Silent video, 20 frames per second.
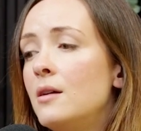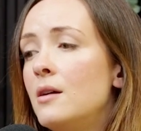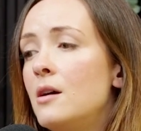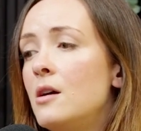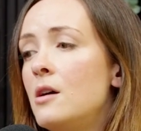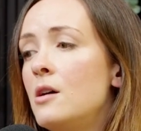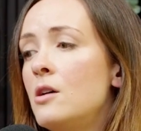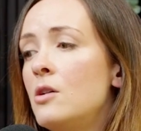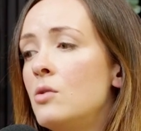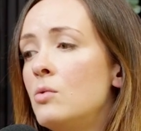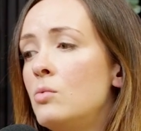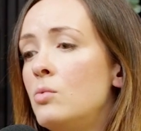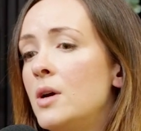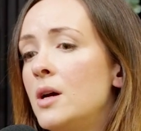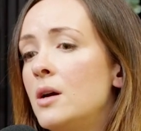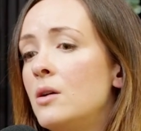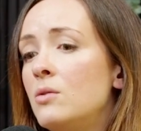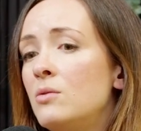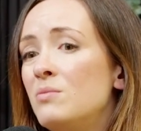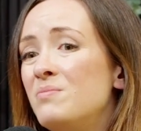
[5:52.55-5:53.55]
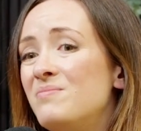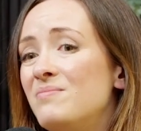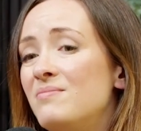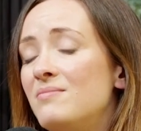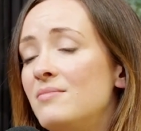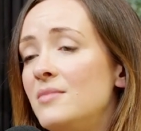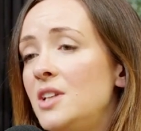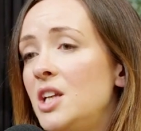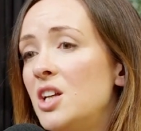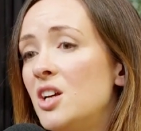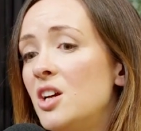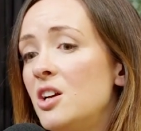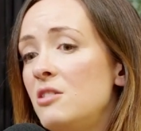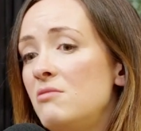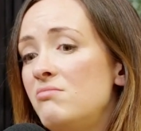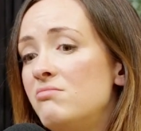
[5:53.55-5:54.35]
oh well, you know,